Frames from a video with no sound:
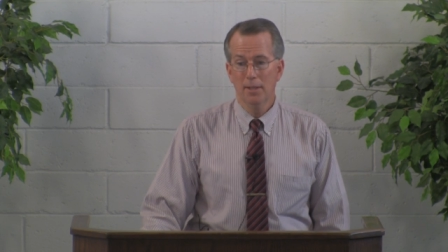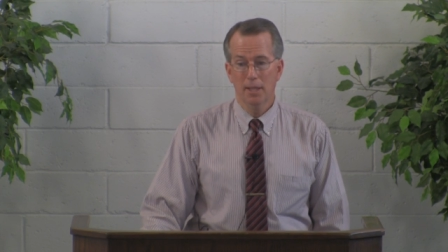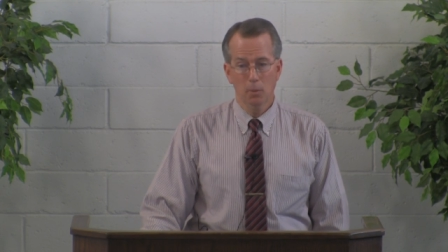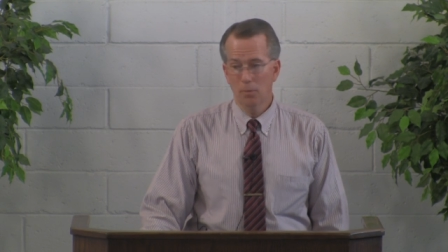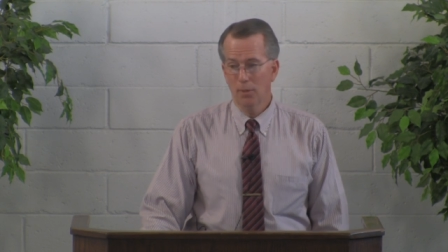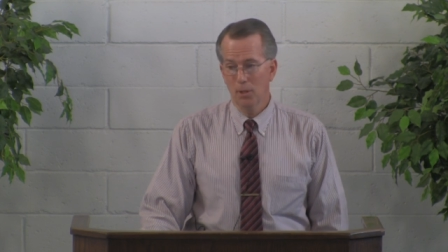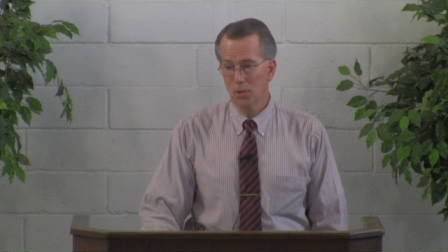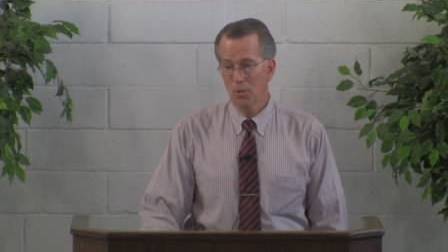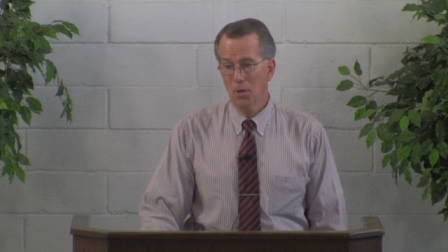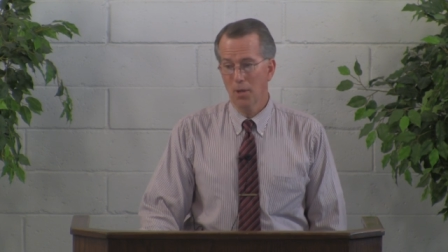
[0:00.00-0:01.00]
They weren't very
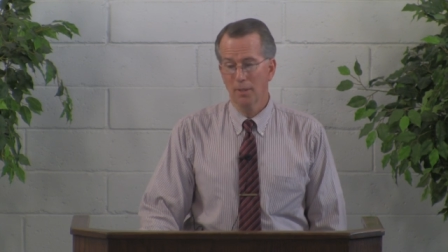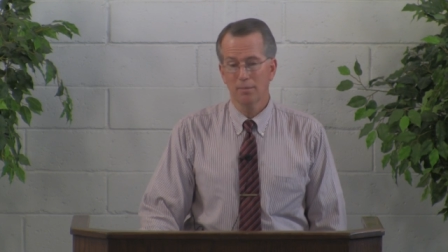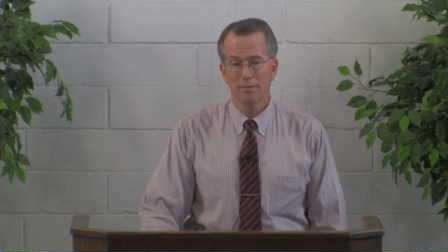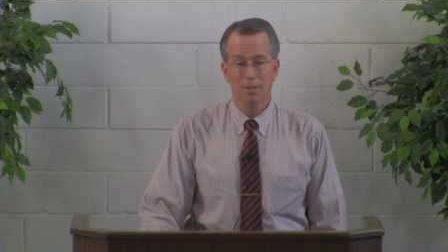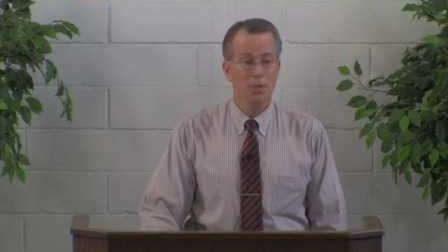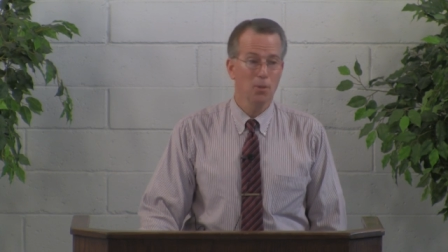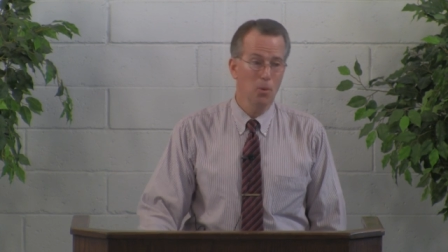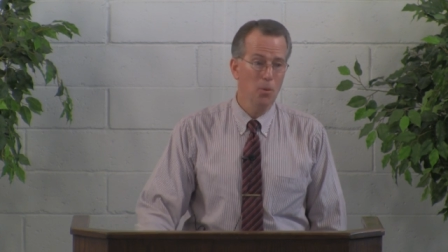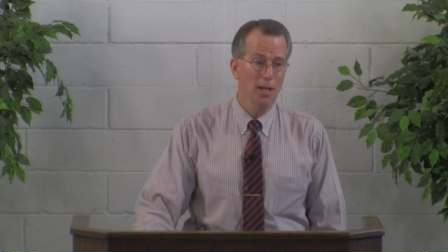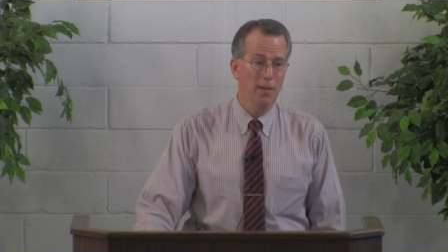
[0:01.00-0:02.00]
strong, neither are
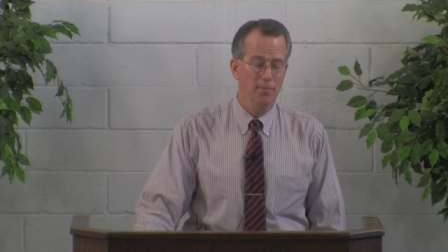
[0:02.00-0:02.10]
we.